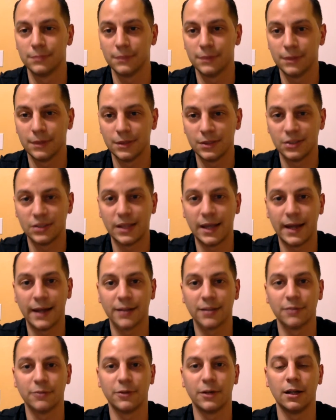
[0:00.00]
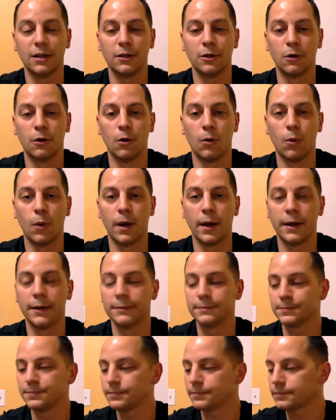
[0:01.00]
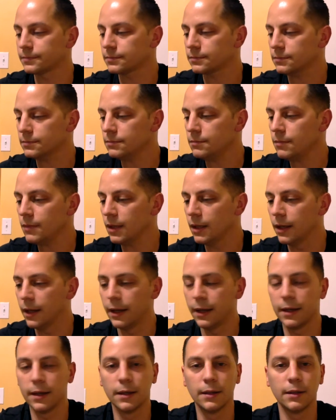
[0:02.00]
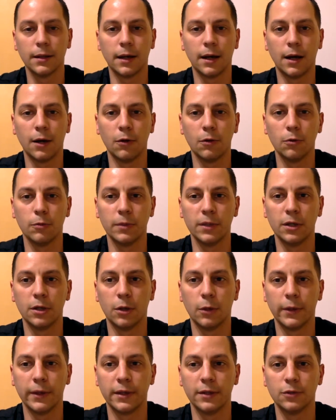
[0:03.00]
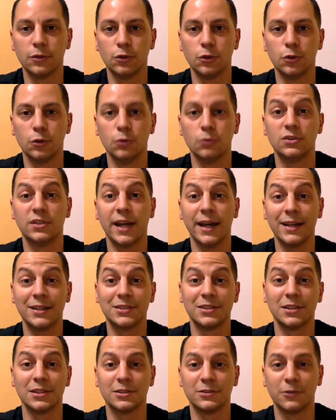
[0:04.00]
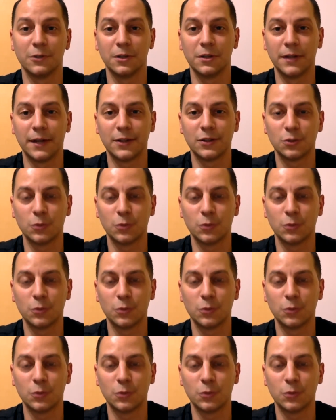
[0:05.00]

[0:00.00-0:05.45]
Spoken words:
ecstatic to finally go away. And I will be going to Texas for the next